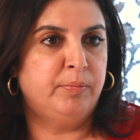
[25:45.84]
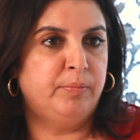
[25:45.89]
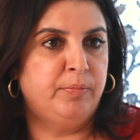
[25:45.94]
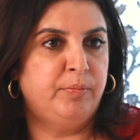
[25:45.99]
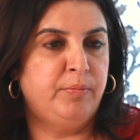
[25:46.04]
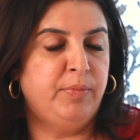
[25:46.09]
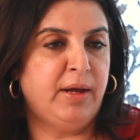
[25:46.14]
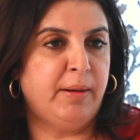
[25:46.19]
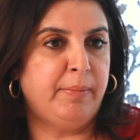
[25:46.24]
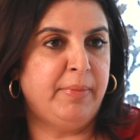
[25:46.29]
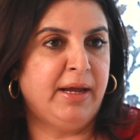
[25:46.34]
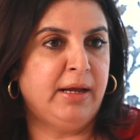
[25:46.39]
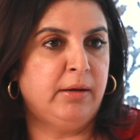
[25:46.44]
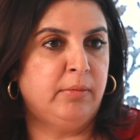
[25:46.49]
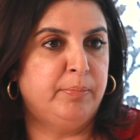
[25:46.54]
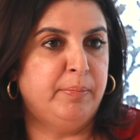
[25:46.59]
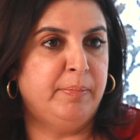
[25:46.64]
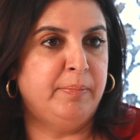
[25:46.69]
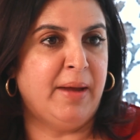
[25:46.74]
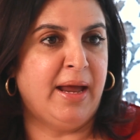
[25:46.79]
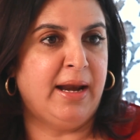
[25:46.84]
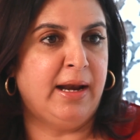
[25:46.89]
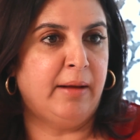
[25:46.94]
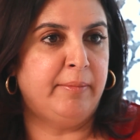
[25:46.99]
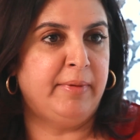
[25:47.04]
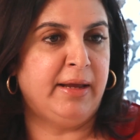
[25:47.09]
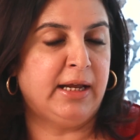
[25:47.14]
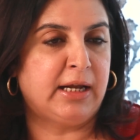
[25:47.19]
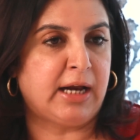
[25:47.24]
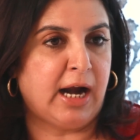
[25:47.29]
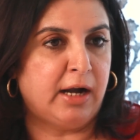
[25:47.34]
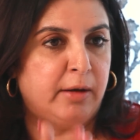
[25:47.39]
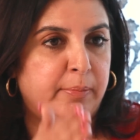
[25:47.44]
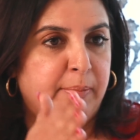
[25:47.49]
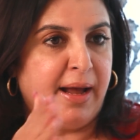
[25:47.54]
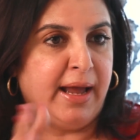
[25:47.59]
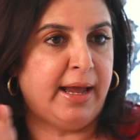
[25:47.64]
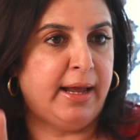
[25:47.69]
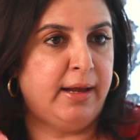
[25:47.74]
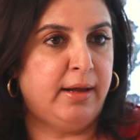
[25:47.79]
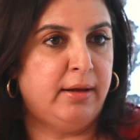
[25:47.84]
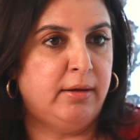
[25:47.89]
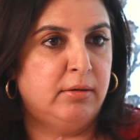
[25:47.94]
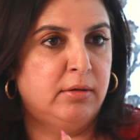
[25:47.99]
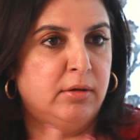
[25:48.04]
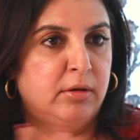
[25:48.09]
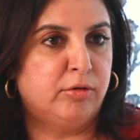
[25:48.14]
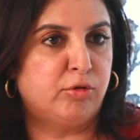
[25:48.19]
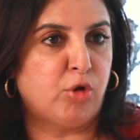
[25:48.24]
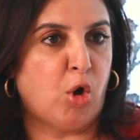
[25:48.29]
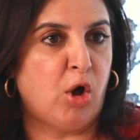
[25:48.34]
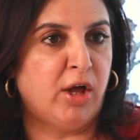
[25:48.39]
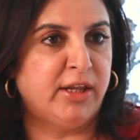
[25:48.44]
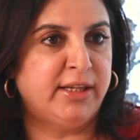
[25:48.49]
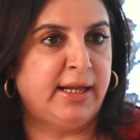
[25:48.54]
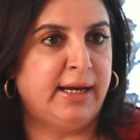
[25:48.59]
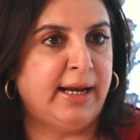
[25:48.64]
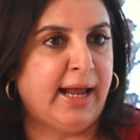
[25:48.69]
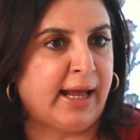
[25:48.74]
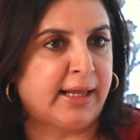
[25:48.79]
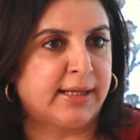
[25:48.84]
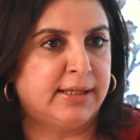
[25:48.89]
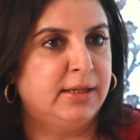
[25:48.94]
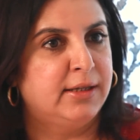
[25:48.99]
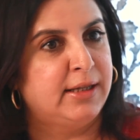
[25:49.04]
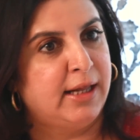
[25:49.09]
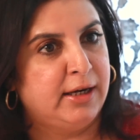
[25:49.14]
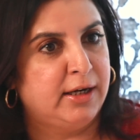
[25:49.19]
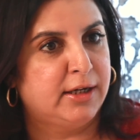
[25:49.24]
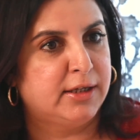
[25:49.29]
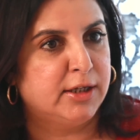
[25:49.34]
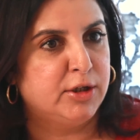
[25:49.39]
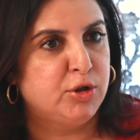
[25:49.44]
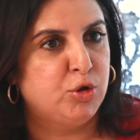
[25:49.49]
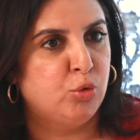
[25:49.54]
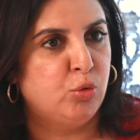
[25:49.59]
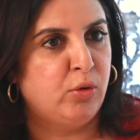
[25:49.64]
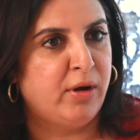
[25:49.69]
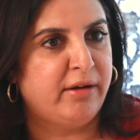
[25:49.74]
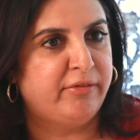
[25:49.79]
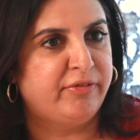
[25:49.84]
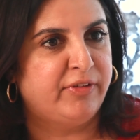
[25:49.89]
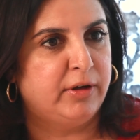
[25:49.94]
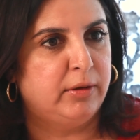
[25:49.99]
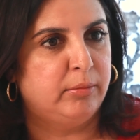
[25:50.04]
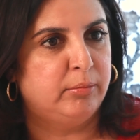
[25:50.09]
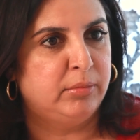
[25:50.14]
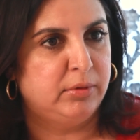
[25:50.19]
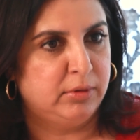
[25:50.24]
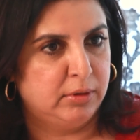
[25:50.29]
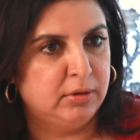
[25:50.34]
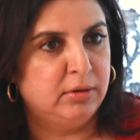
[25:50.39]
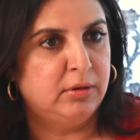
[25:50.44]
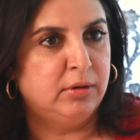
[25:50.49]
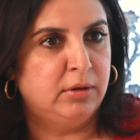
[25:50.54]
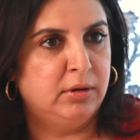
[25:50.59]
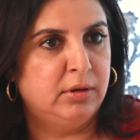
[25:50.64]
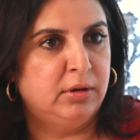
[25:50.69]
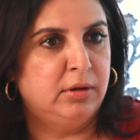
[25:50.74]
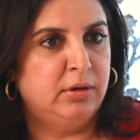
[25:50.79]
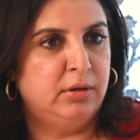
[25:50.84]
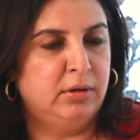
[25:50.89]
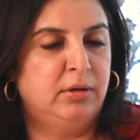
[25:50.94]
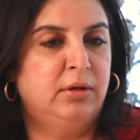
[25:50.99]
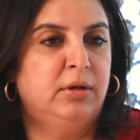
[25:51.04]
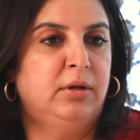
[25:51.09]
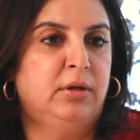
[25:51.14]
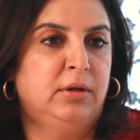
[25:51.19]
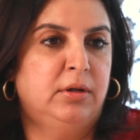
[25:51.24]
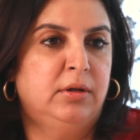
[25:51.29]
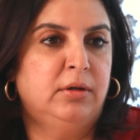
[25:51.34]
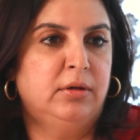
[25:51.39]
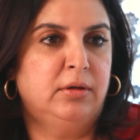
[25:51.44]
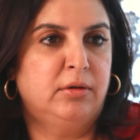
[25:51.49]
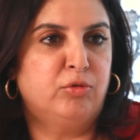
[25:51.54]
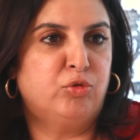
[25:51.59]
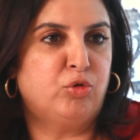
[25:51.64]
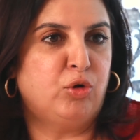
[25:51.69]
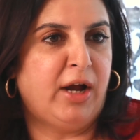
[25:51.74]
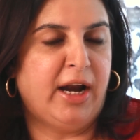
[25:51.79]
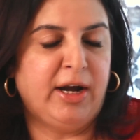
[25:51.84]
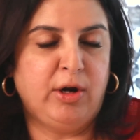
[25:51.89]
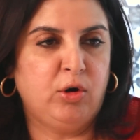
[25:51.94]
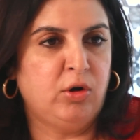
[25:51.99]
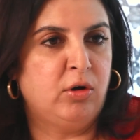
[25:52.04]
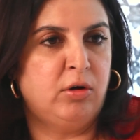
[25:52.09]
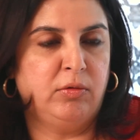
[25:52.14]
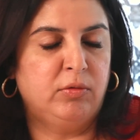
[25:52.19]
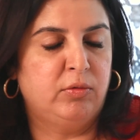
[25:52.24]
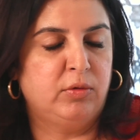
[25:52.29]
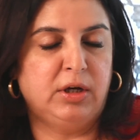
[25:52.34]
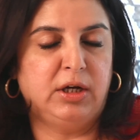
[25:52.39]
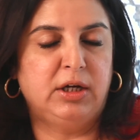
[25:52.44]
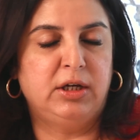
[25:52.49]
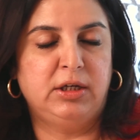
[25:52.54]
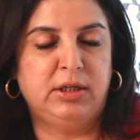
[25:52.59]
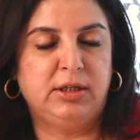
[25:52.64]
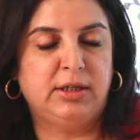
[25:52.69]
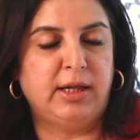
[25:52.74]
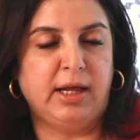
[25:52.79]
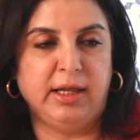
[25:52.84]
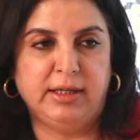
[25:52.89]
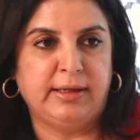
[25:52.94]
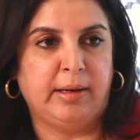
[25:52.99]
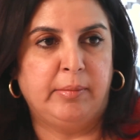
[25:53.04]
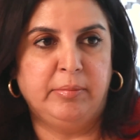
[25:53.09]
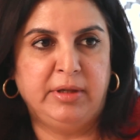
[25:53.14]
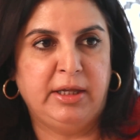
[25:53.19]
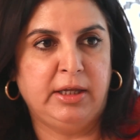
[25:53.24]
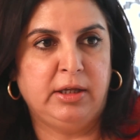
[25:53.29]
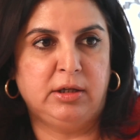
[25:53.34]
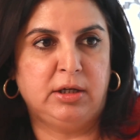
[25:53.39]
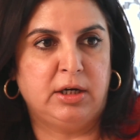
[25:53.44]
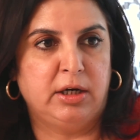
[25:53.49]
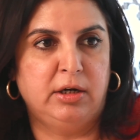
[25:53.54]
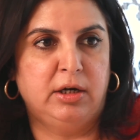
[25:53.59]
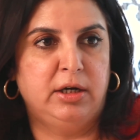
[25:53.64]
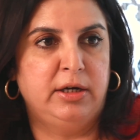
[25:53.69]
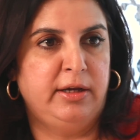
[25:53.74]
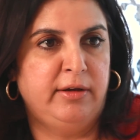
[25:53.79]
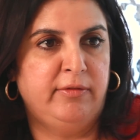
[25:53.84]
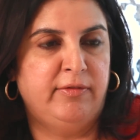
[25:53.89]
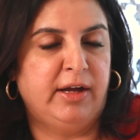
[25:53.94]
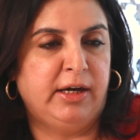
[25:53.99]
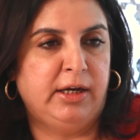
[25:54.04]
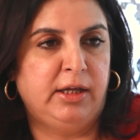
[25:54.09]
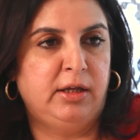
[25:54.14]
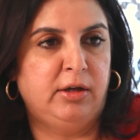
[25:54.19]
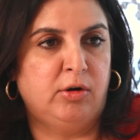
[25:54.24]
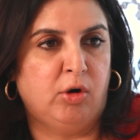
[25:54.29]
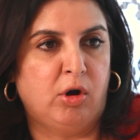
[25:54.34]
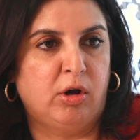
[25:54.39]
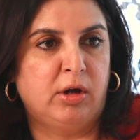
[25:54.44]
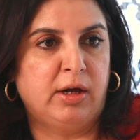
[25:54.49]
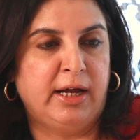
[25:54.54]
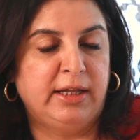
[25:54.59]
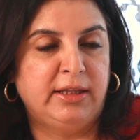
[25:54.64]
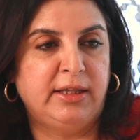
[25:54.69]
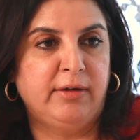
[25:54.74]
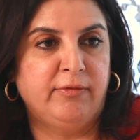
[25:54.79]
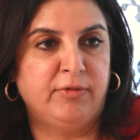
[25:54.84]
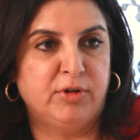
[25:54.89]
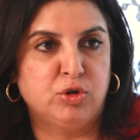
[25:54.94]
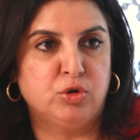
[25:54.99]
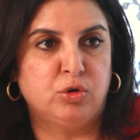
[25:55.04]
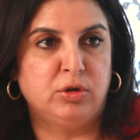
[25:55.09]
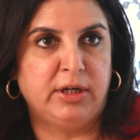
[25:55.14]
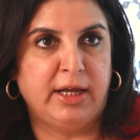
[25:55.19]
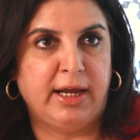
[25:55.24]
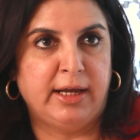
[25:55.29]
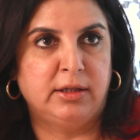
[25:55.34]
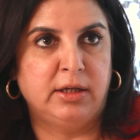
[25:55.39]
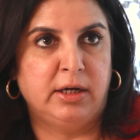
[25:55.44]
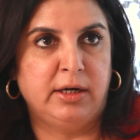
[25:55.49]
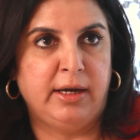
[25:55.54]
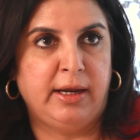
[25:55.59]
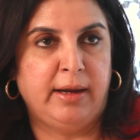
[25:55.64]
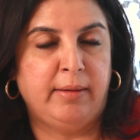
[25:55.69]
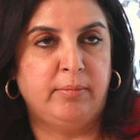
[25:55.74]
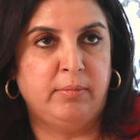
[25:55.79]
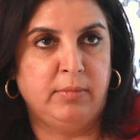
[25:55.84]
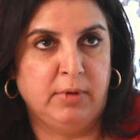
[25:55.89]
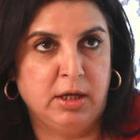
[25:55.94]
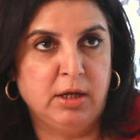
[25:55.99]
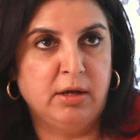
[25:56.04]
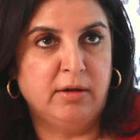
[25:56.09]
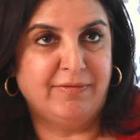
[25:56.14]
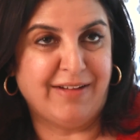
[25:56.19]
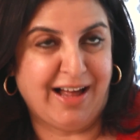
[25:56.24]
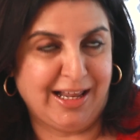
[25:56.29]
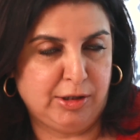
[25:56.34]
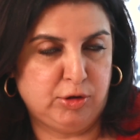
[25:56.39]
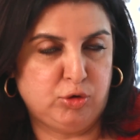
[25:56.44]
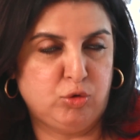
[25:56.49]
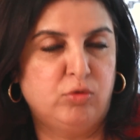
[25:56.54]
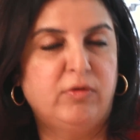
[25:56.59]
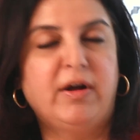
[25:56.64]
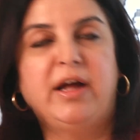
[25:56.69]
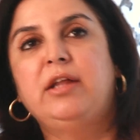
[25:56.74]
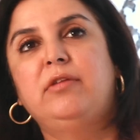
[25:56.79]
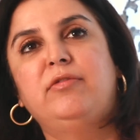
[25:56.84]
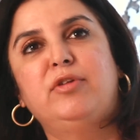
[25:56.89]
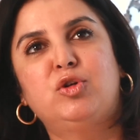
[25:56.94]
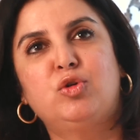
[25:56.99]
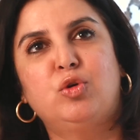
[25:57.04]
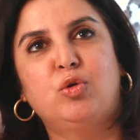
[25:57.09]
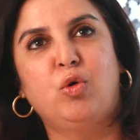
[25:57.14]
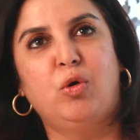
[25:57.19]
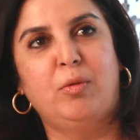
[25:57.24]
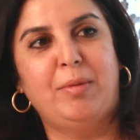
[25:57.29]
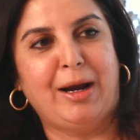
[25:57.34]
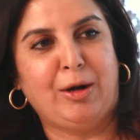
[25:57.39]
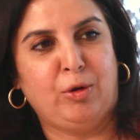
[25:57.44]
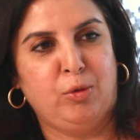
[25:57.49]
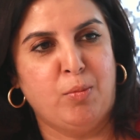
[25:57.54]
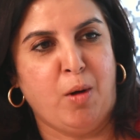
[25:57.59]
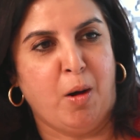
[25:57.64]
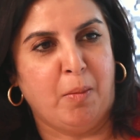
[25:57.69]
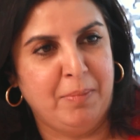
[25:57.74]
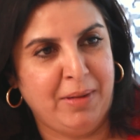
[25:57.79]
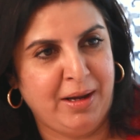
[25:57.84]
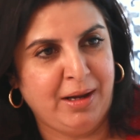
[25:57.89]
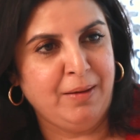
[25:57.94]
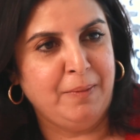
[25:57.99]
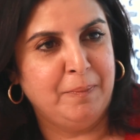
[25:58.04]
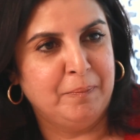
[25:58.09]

men are being cut by saws and axes, and it's a UA film. So I don't know, it's something clearly very wrong. I think we should take the name, Vastu wise, we should go back to Bombay.